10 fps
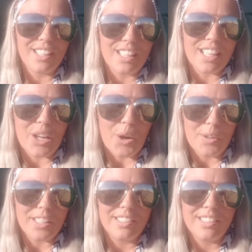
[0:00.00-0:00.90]
get
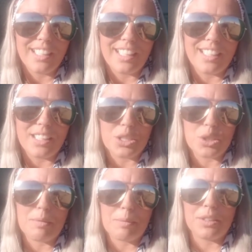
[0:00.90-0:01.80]
going. And
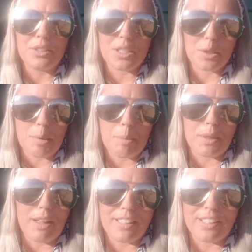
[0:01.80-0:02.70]
just remember there's other
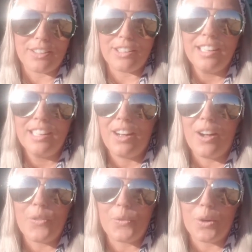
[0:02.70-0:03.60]
people out here
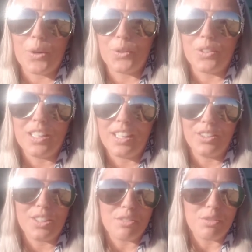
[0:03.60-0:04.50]
on the road
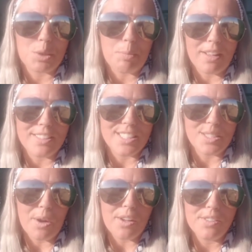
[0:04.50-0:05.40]
looking for spots as
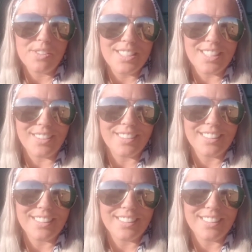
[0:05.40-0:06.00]
well. So.